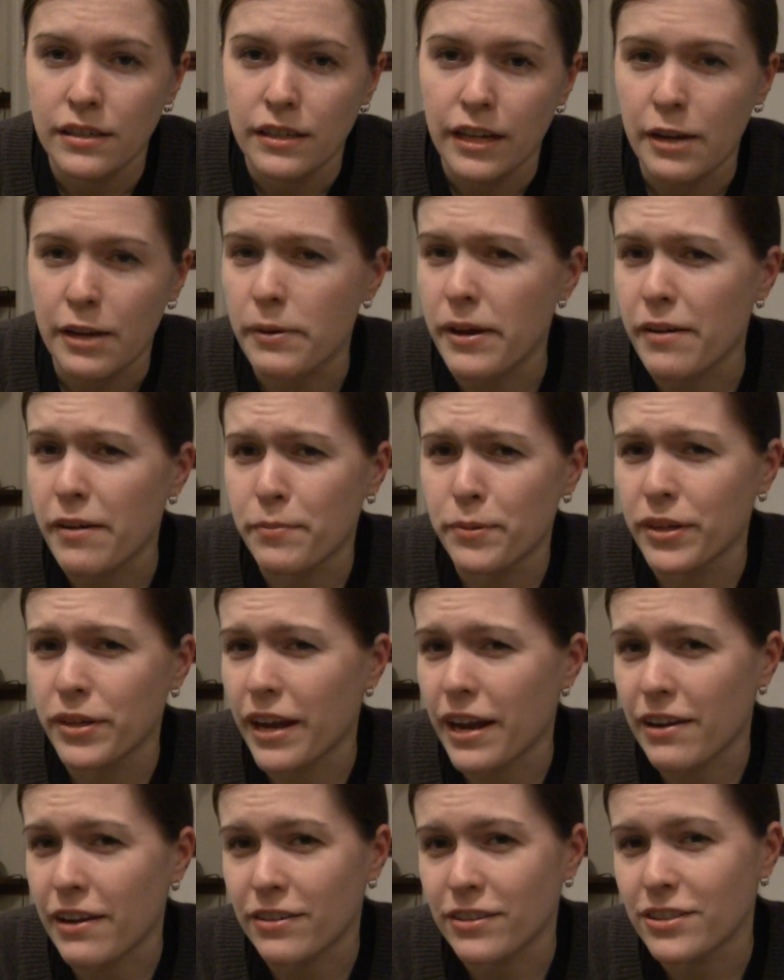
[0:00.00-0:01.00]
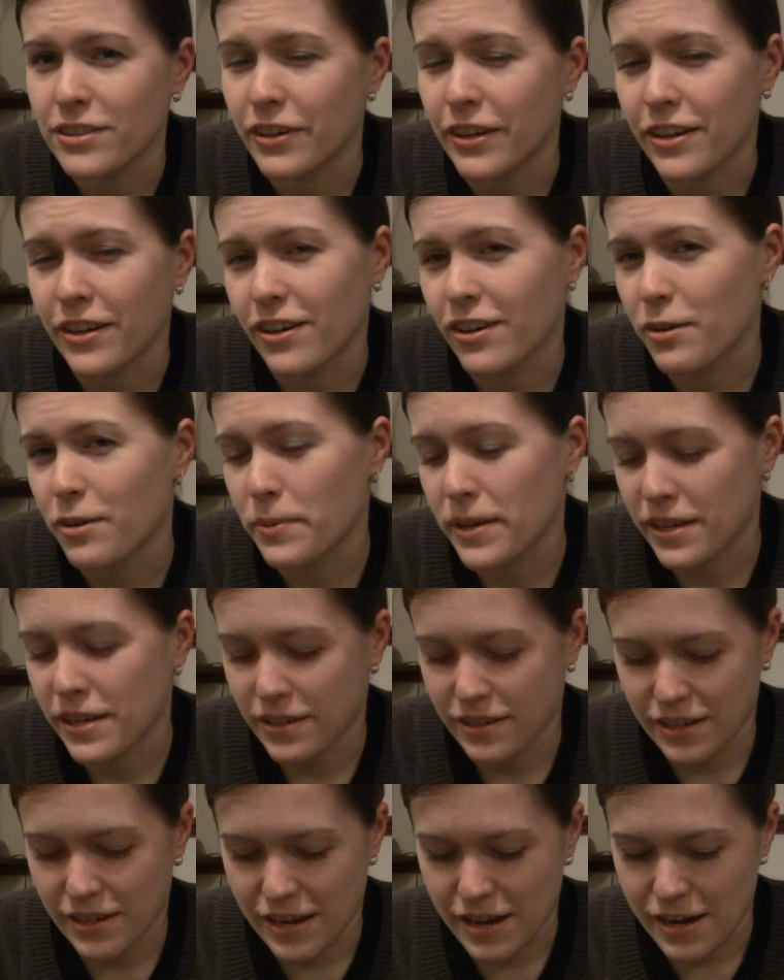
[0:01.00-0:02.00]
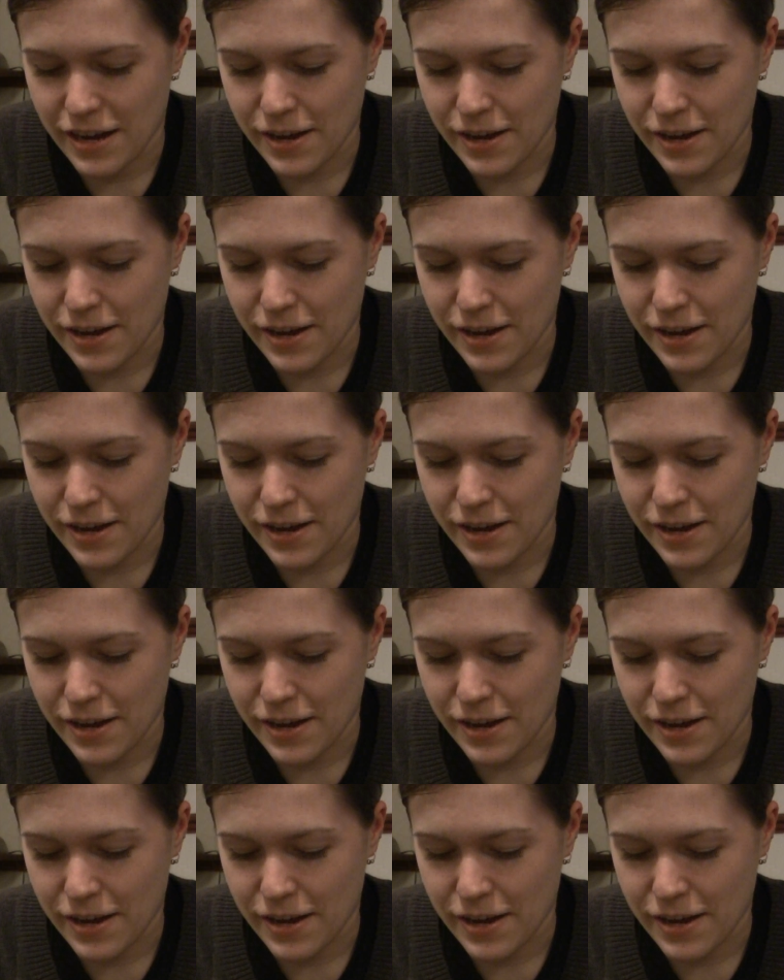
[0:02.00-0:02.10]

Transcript: Anyway, I bought it now, so I can't go back.